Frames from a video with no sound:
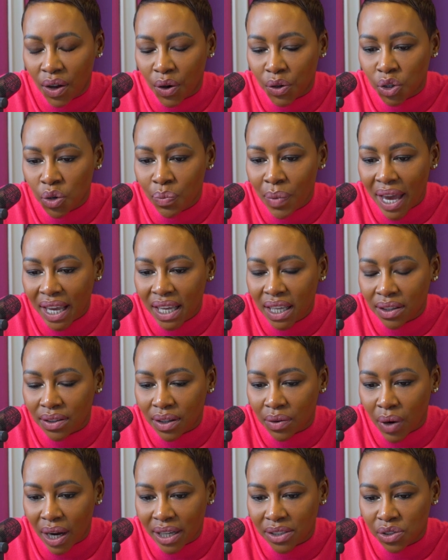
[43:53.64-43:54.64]
Are you making
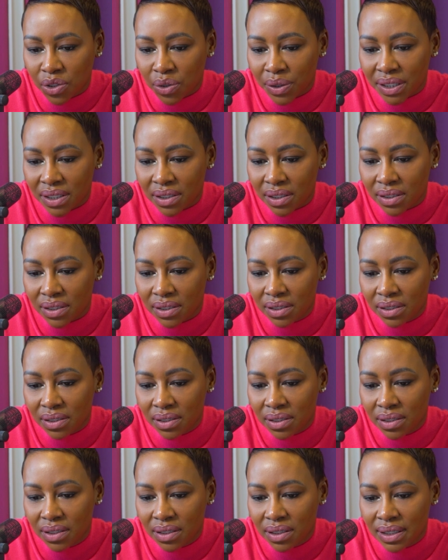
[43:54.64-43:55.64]
the right choices?
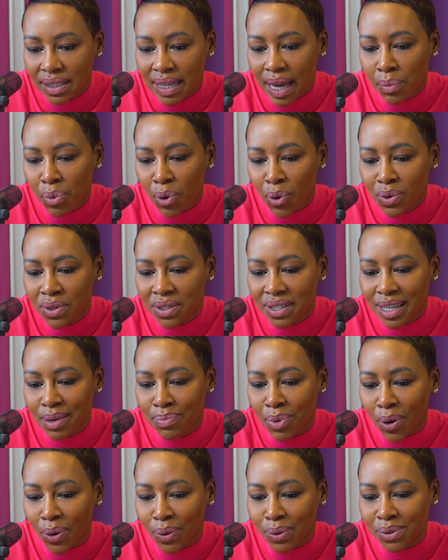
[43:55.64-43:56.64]
Thabo
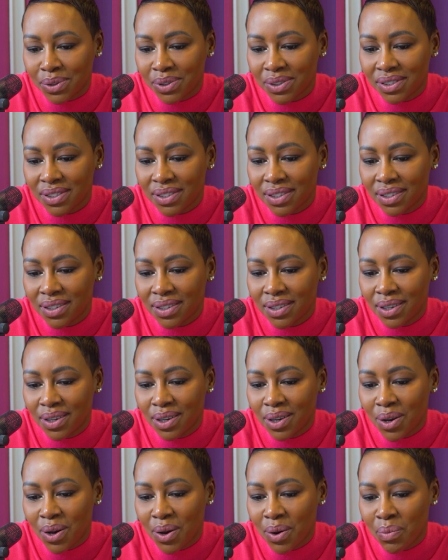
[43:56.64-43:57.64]
T-Bose
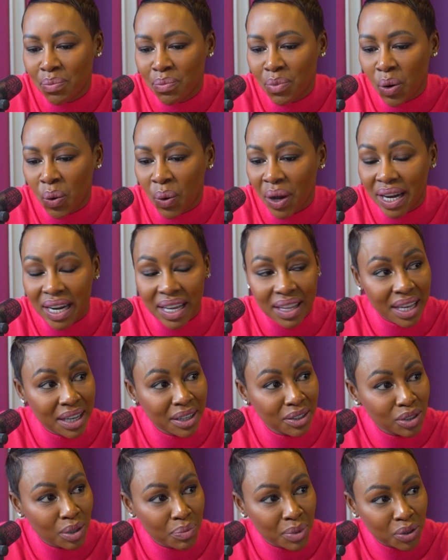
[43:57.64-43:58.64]
Mokwele,
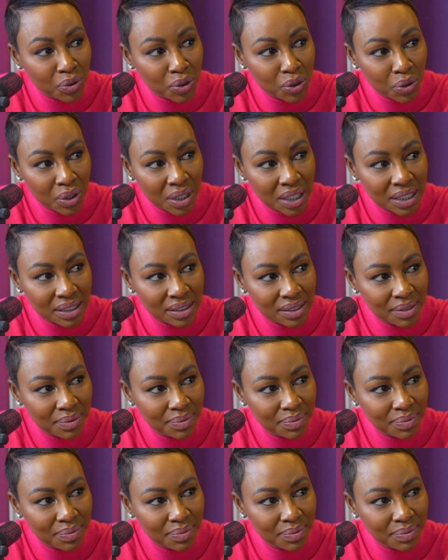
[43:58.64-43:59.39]
thank you so much for joining us.